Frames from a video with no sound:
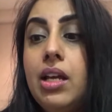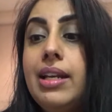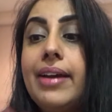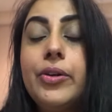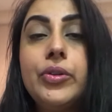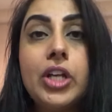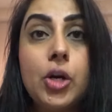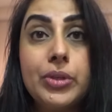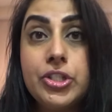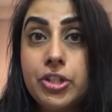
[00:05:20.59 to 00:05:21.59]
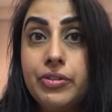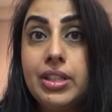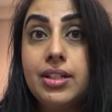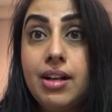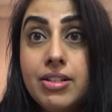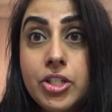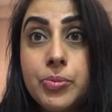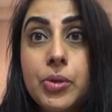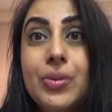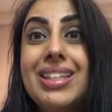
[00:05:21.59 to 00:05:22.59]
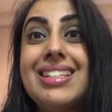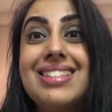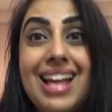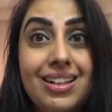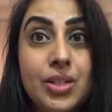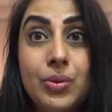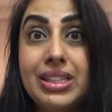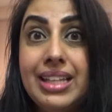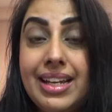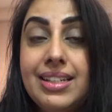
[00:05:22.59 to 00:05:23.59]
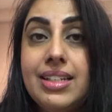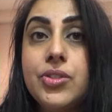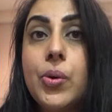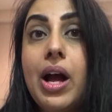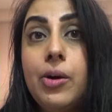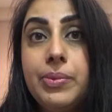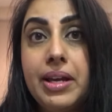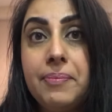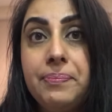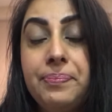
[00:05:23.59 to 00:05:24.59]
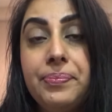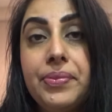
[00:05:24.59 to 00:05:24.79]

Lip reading: Not only are we serving the customer with exactly what they need to help them,